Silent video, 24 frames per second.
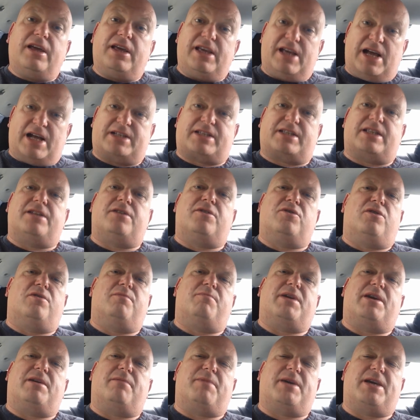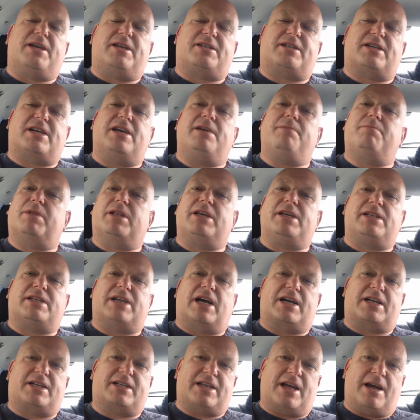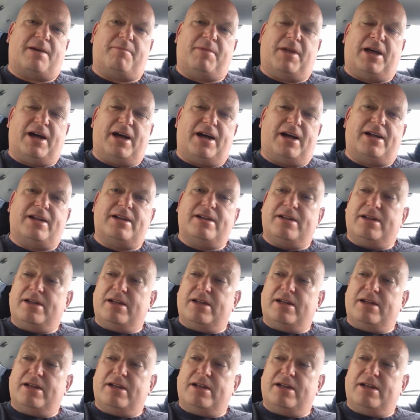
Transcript: Yes, they do, BBC. Please accept that.